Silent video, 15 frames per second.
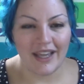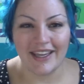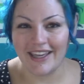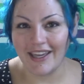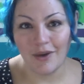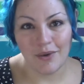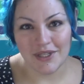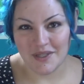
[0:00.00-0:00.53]

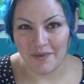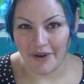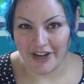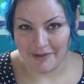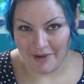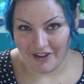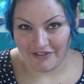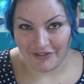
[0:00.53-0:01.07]
He wasn't
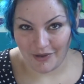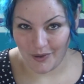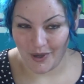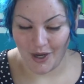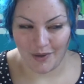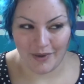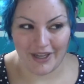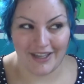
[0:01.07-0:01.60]
worried about food
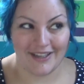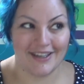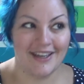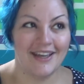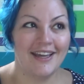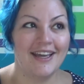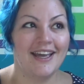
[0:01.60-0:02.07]
all week,